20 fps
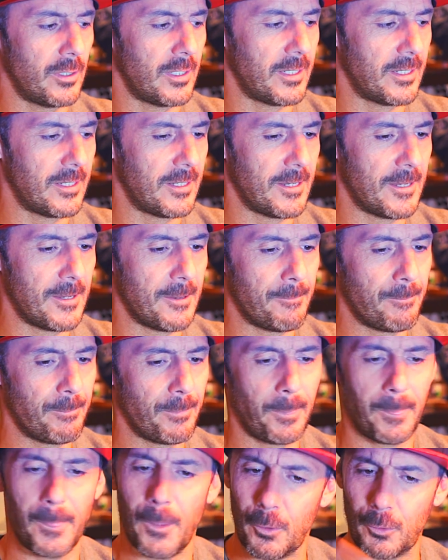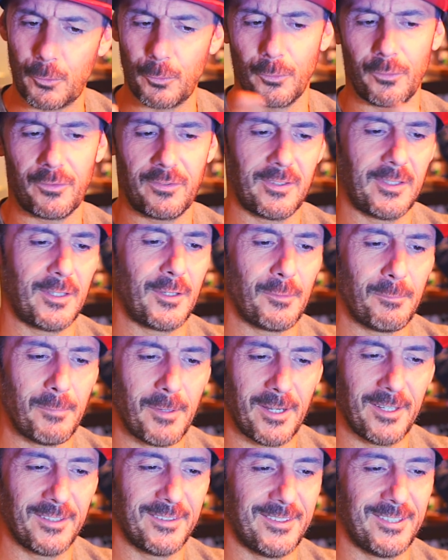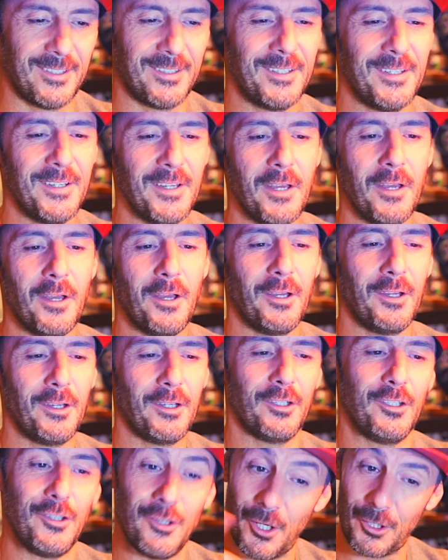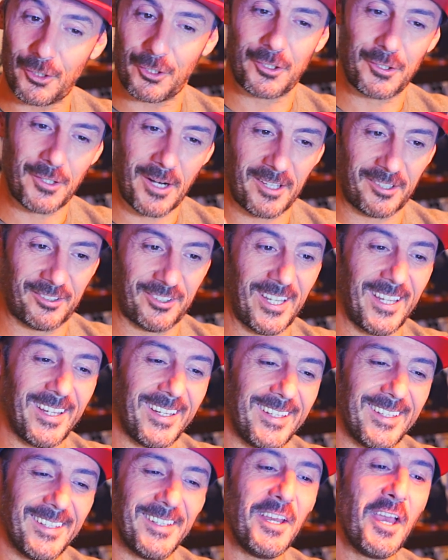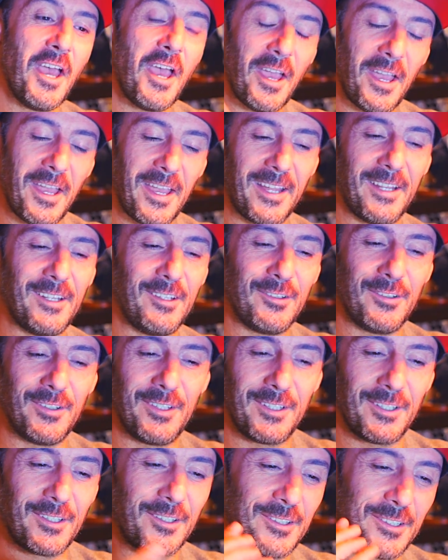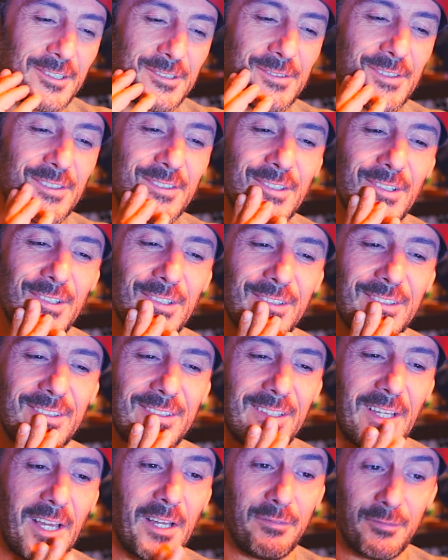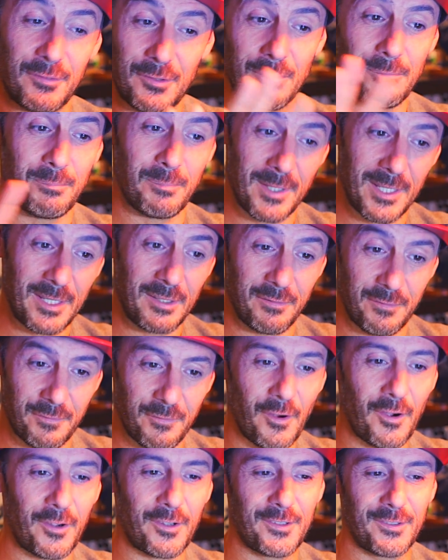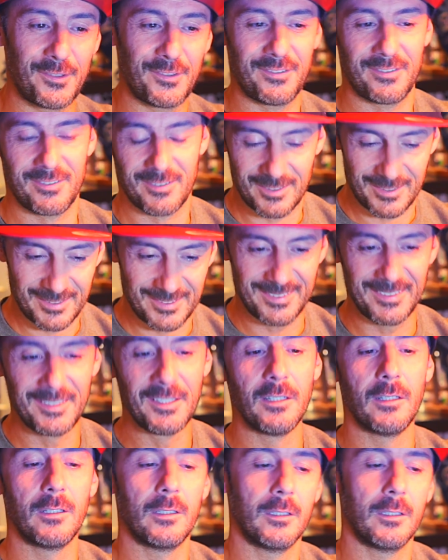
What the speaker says: And the cool thing about not crashing and doing a good result after being focused, and